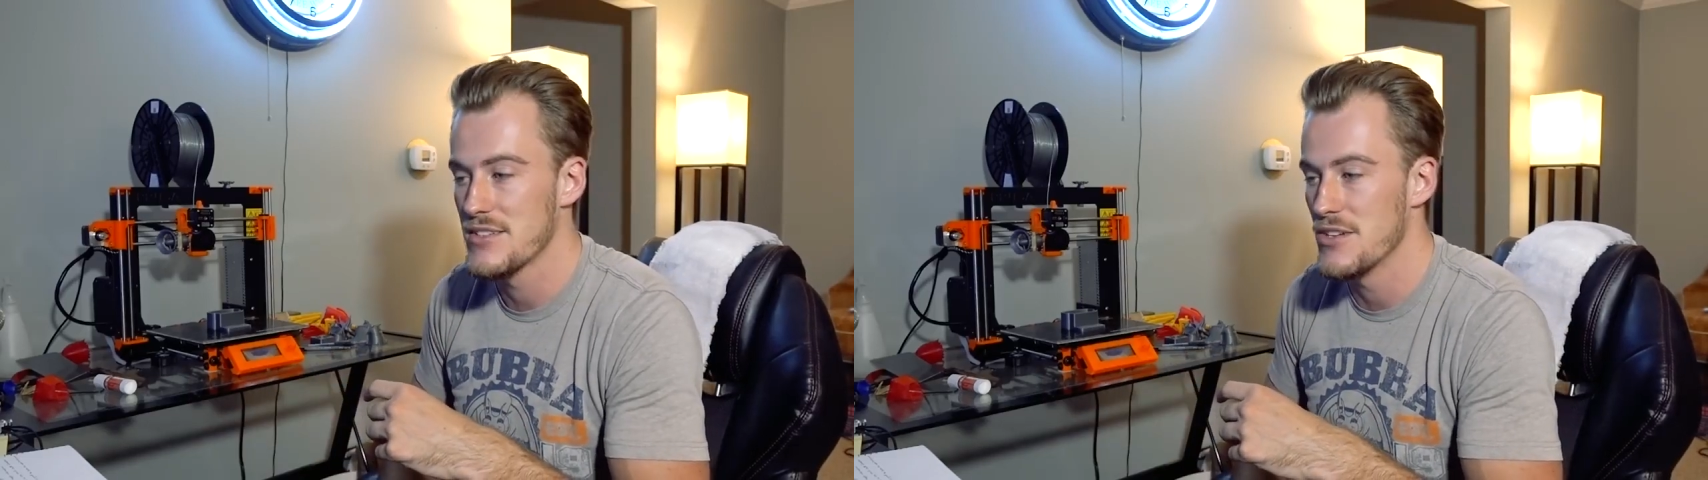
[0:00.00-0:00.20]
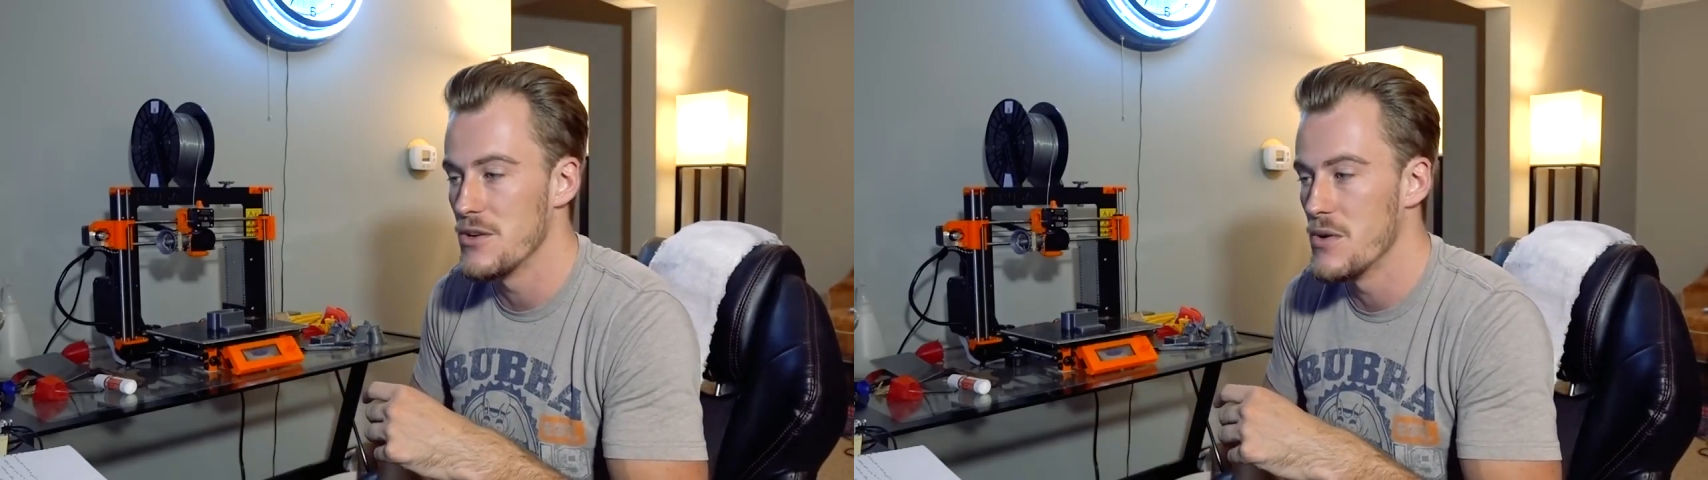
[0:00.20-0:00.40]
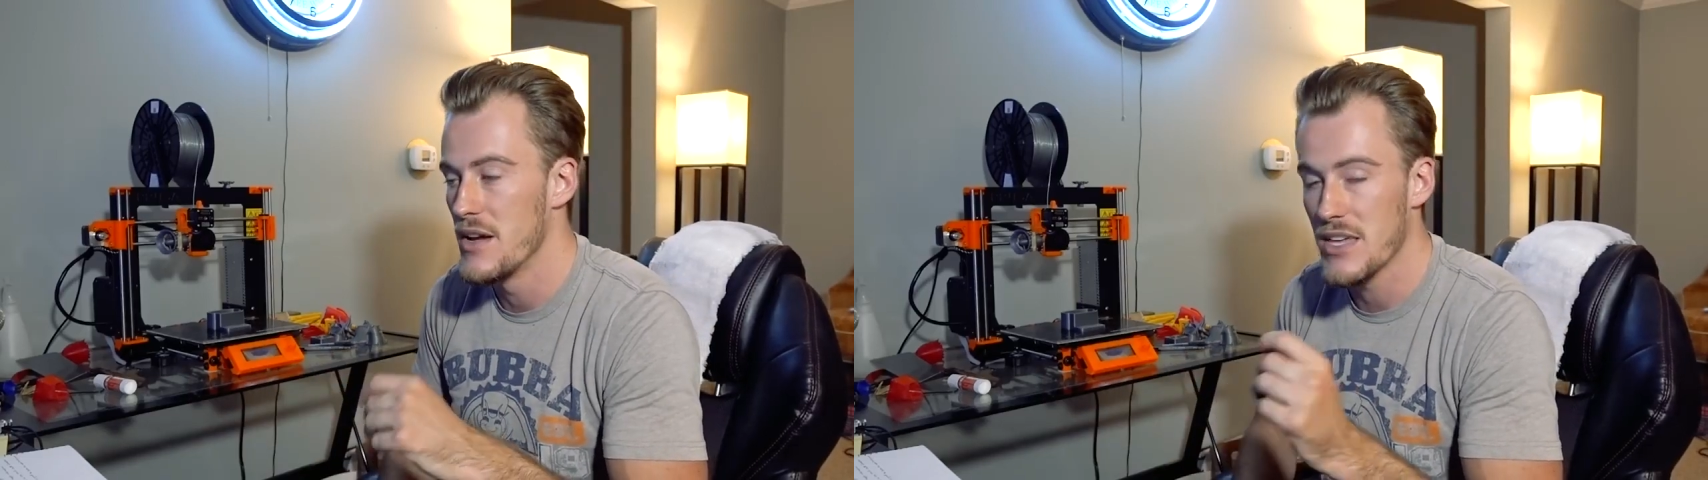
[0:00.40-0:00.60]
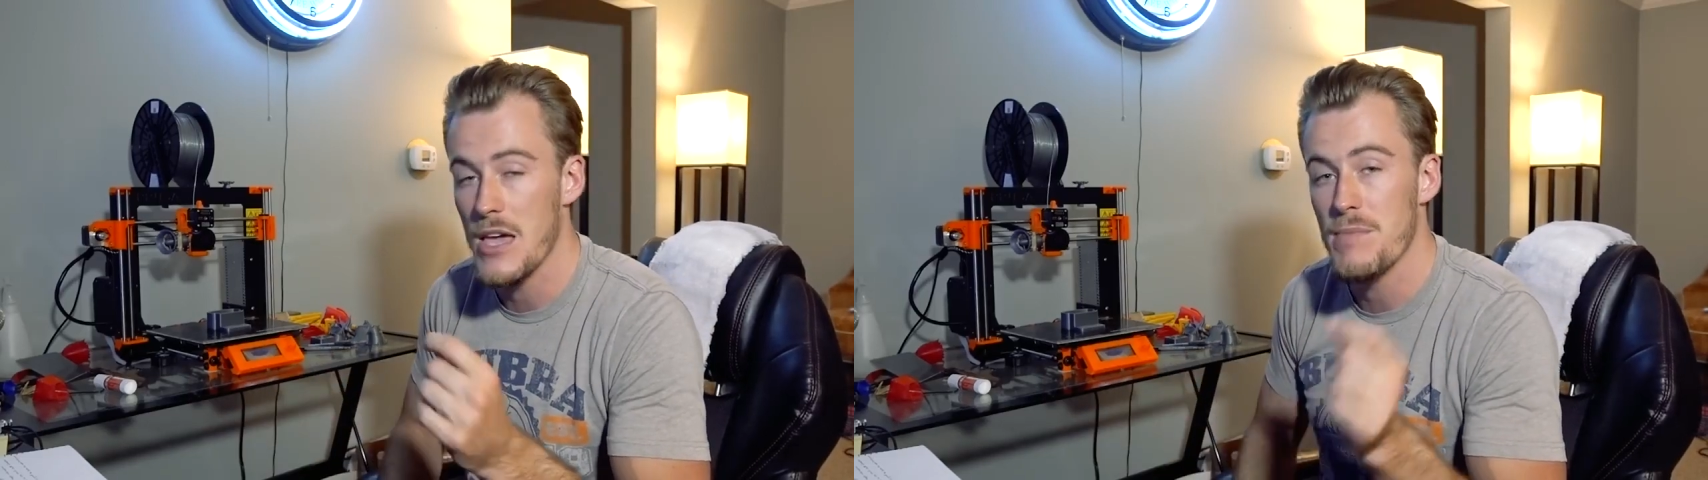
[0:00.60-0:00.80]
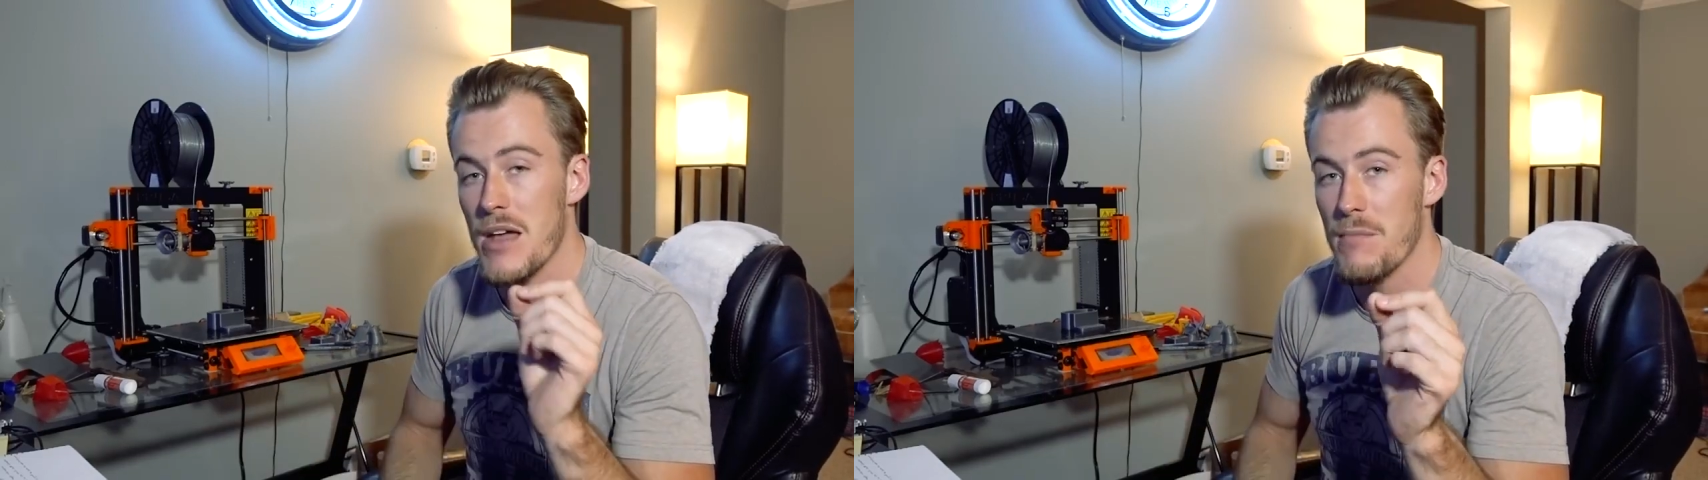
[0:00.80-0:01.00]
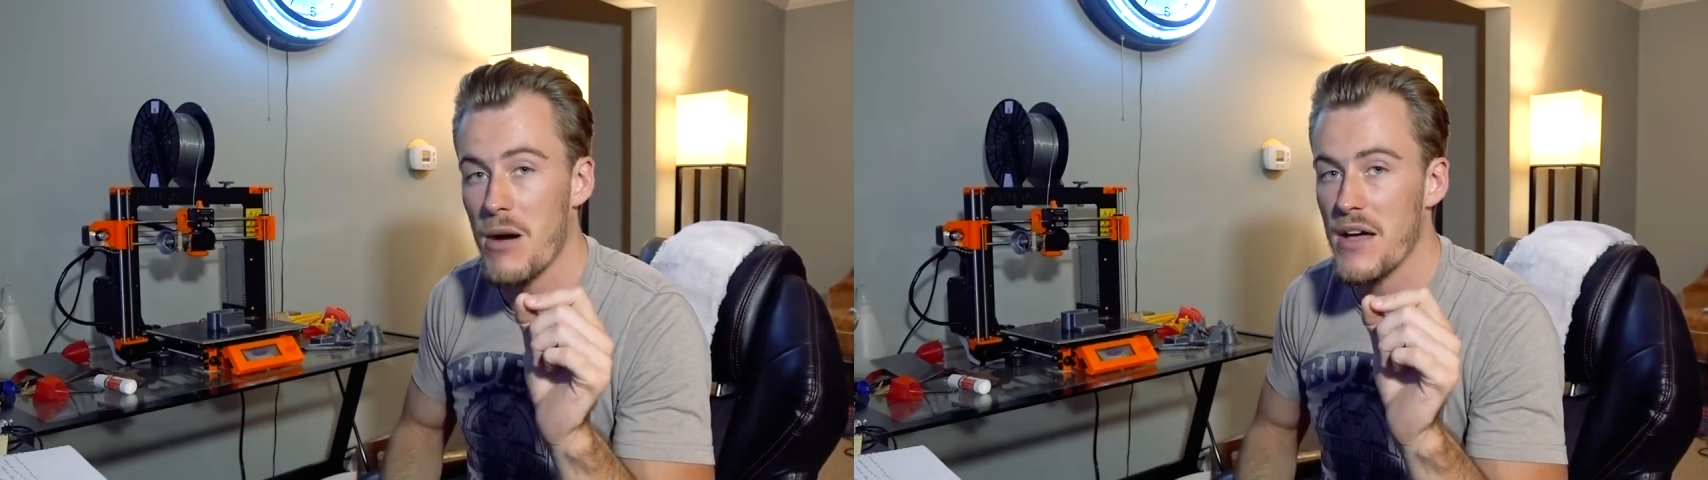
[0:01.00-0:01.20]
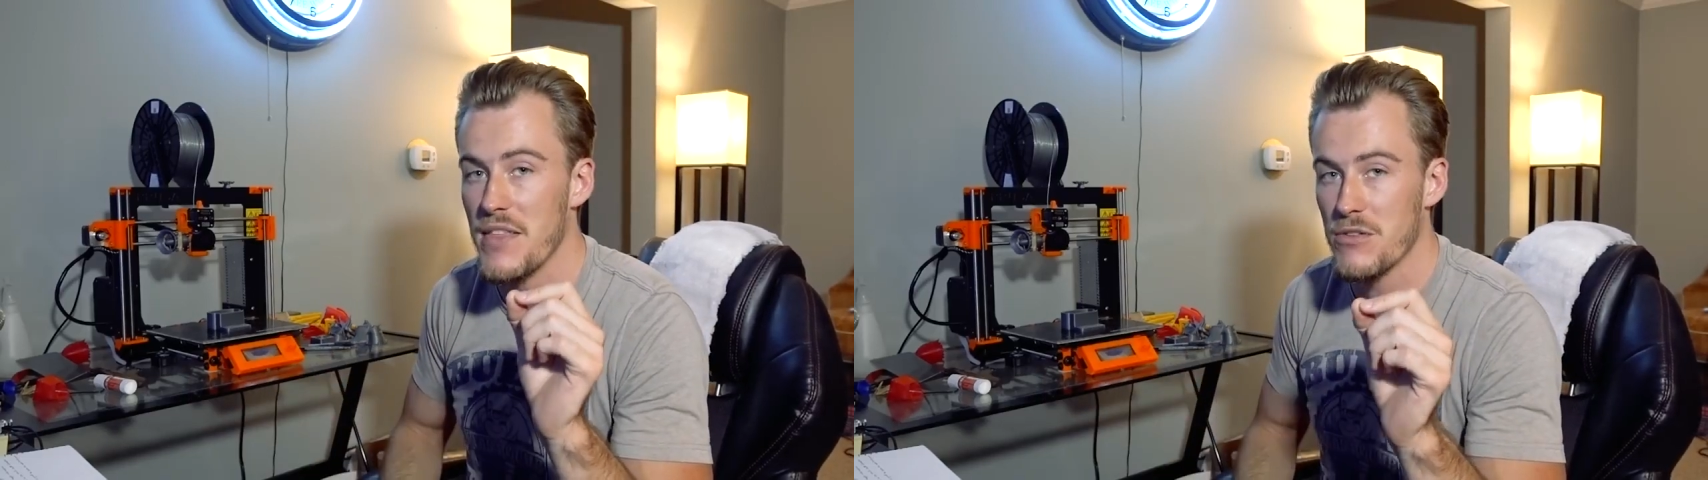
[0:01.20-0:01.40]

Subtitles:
So keep that in mind.